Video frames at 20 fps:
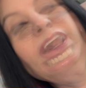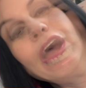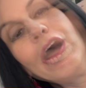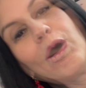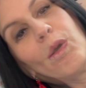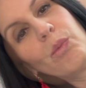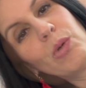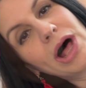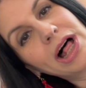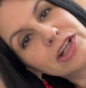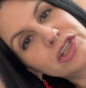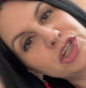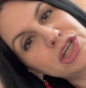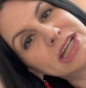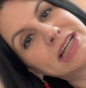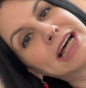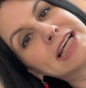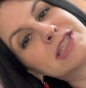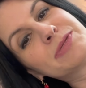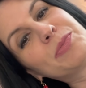Well,
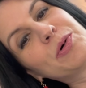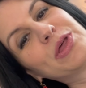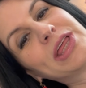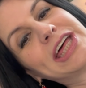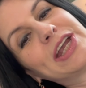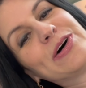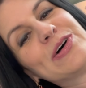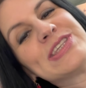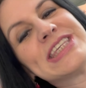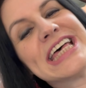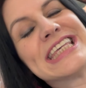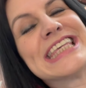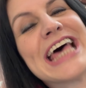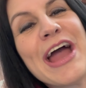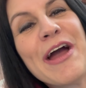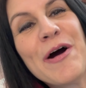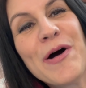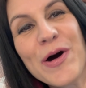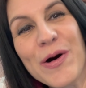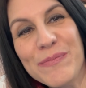chicas poderosas, I
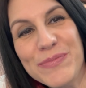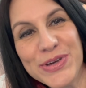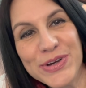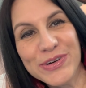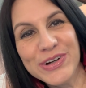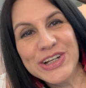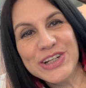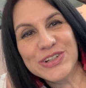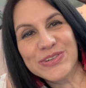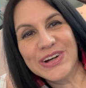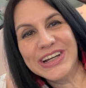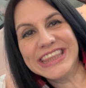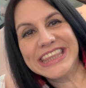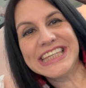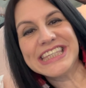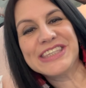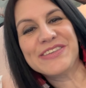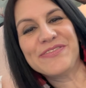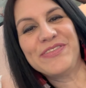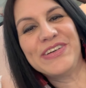hope you enjoyed
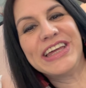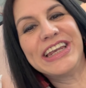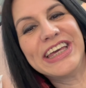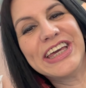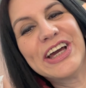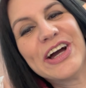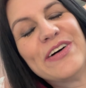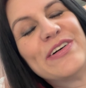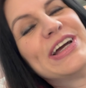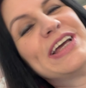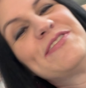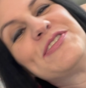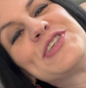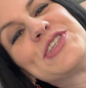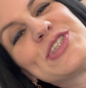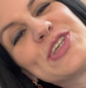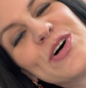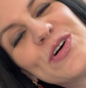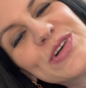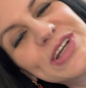this video. If
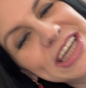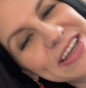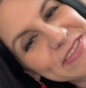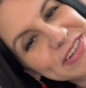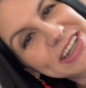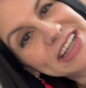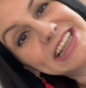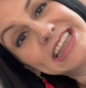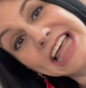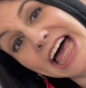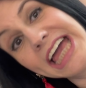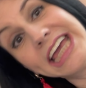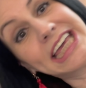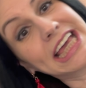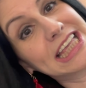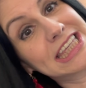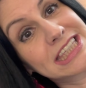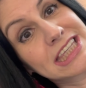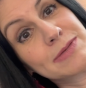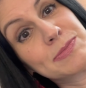so, give it a like
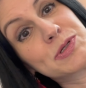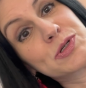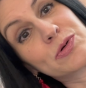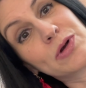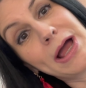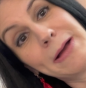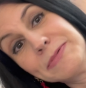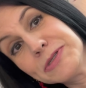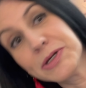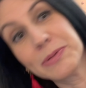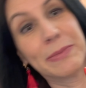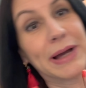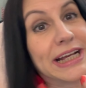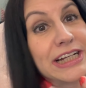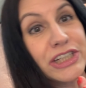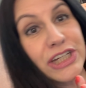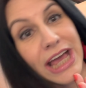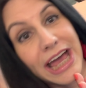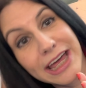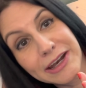and subscribe to my
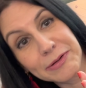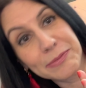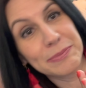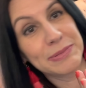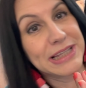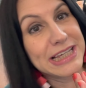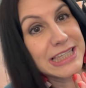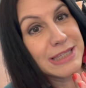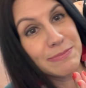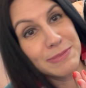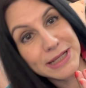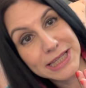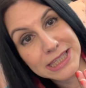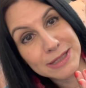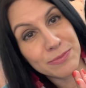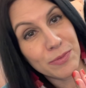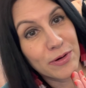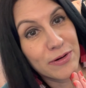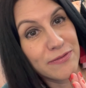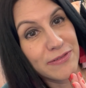channel. Please, please,
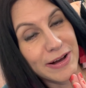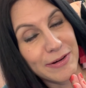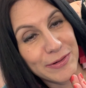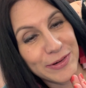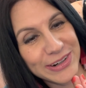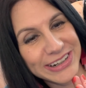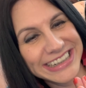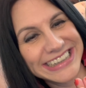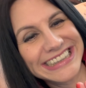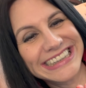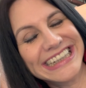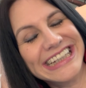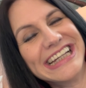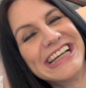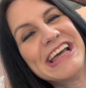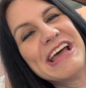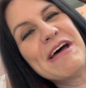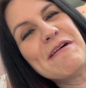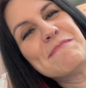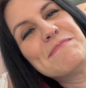por favor.
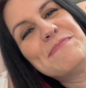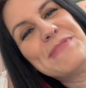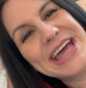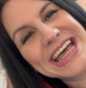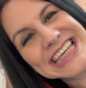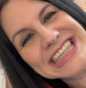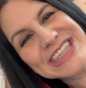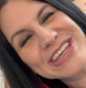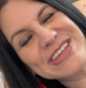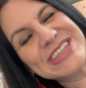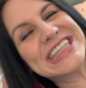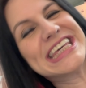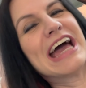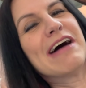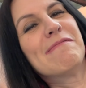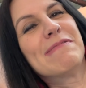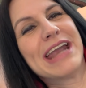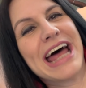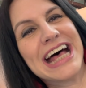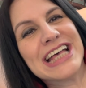Besos y
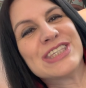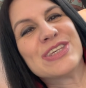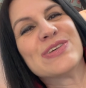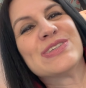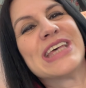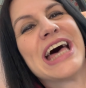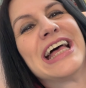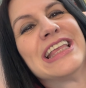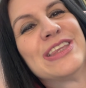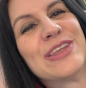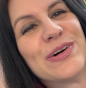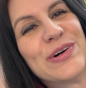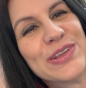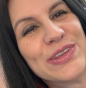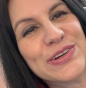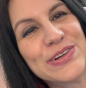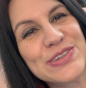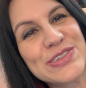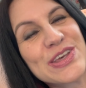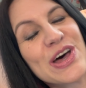abrazos a
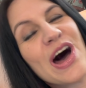todos.